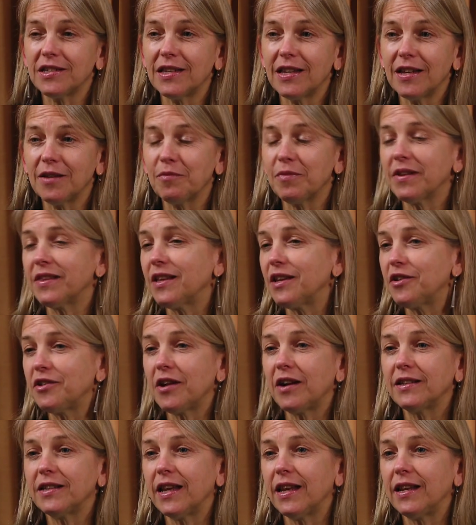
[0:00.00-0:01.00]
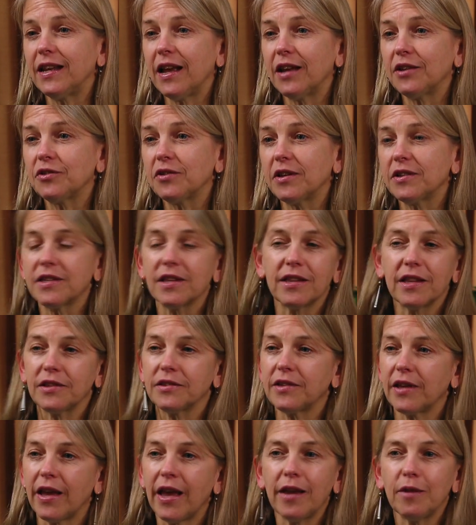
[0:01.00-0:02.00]
thing, but then you talk to any astronauts and they'll
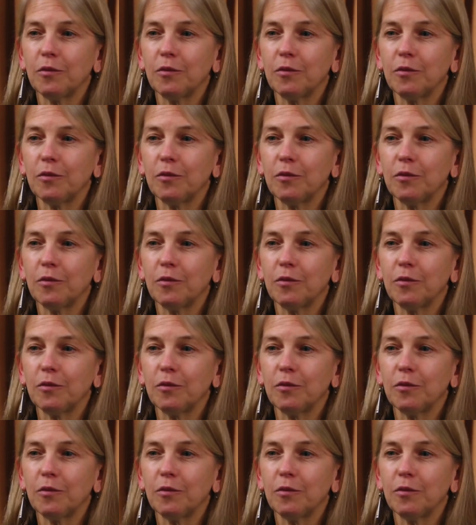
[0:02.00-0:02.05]
say, hey,